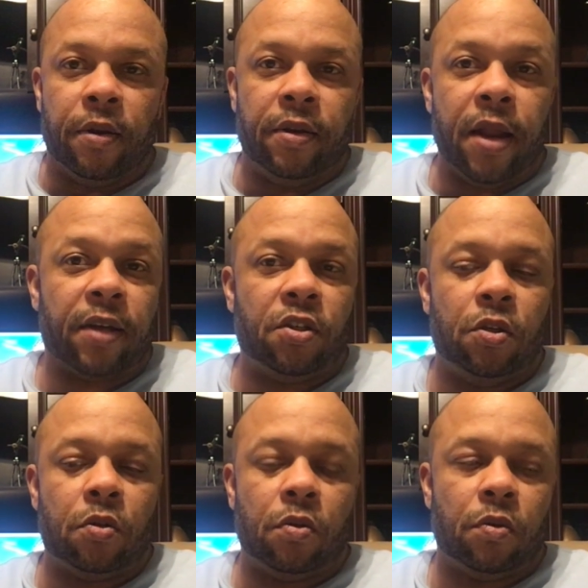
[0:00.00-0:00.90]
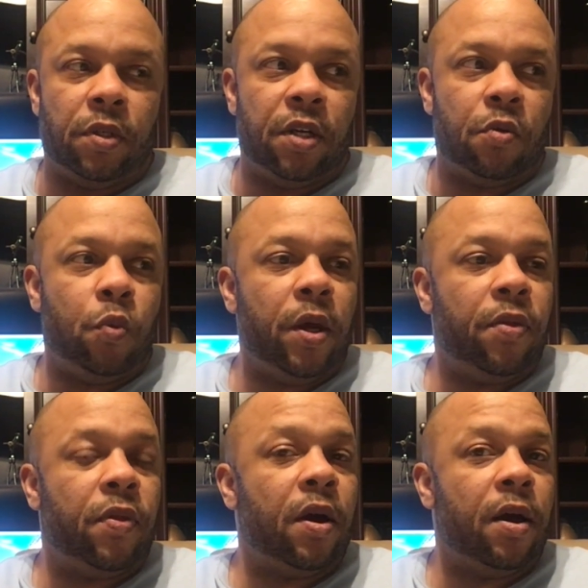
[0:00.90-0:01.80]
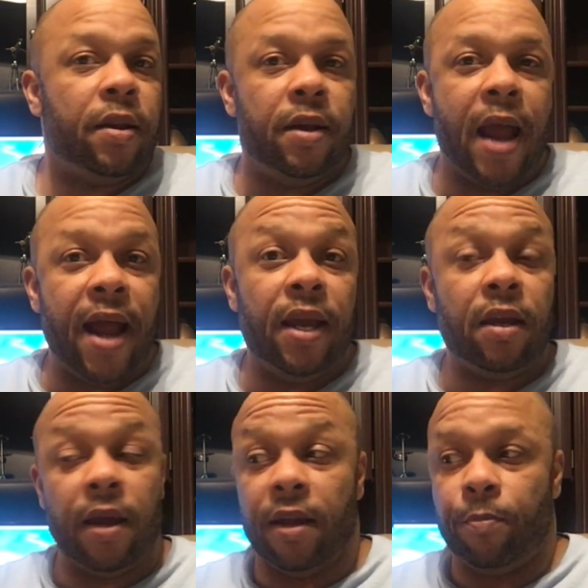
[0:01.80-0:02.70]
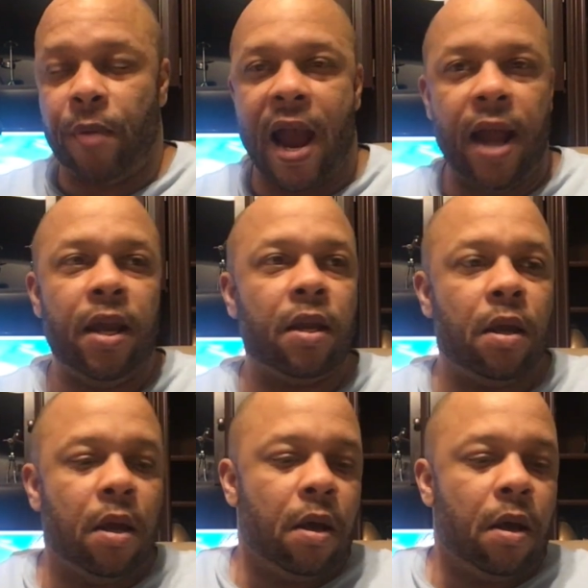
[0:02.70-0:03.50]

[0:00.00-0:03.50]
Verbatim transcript: Next, you'll deal with natting and patting.